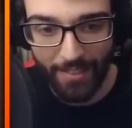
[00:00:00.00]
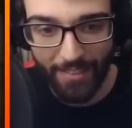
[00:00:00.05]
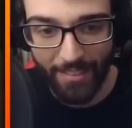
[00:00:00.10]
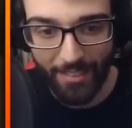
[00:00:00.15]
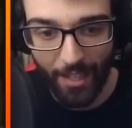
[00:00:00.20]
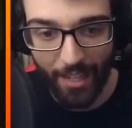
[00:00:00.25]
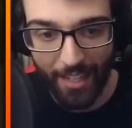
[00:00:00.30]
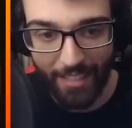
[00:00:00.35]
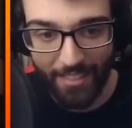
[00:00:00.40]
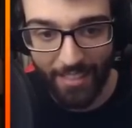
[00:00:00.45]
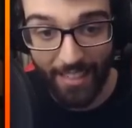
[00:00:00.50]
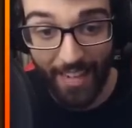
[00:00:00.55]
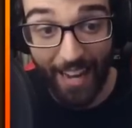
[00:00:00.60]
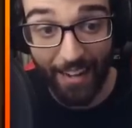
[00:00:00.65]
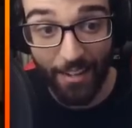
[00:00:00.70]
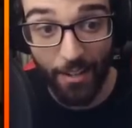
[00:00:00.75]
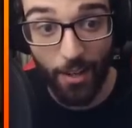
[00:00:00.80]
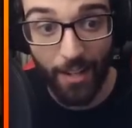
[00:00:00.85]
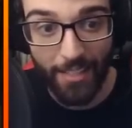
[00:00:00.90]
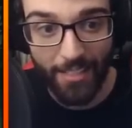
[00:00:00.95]

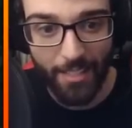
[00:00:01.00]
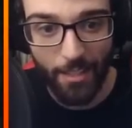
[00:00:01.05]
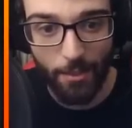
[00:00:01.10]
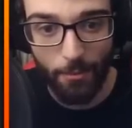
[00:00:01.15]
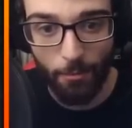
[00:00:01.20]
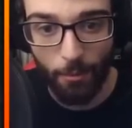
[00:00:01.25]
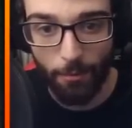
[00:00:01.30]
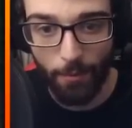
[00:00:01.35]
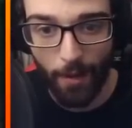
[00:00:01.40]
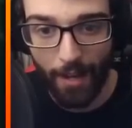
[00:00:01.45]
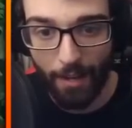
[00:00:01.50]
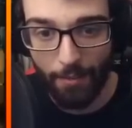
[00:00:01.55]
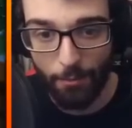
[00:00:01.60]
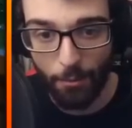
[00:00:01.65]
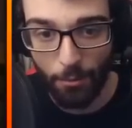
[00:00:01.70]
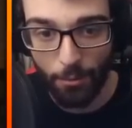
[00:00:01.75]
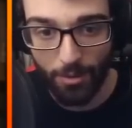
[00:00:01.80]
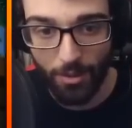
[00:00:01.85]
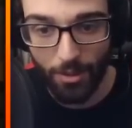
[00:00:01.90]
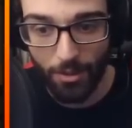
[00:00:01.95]
That guy's gonna revive
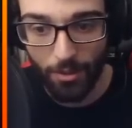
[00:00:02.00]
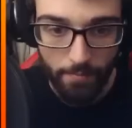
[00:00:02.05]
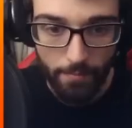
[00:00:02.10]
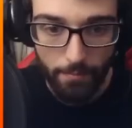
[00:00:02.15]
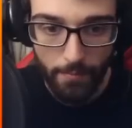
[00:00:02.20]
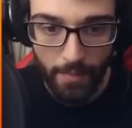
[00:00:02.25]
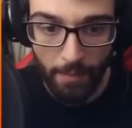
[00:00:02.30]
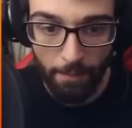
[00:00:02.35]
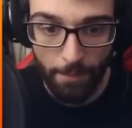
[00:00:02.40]
real soon.